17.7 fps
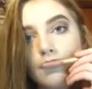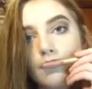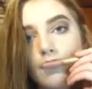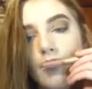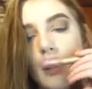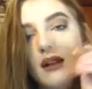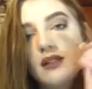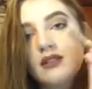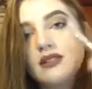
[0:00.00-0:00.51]

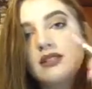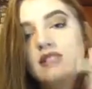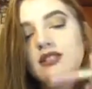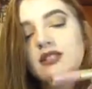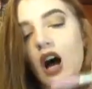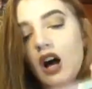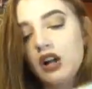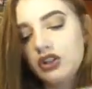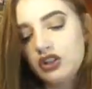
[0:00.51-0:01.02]
is
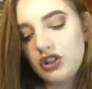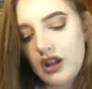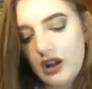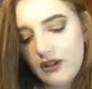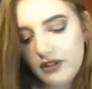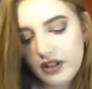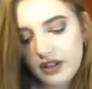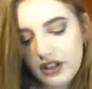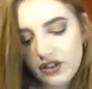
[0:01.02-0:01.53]
such an
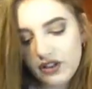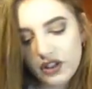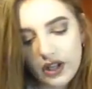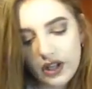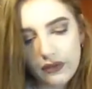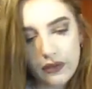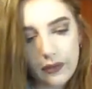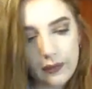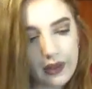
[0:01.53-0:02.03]
everyday
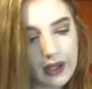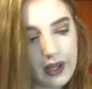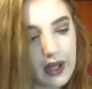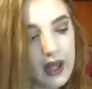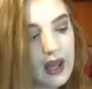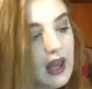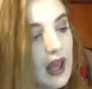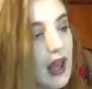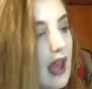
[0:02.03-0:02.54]
shade for me.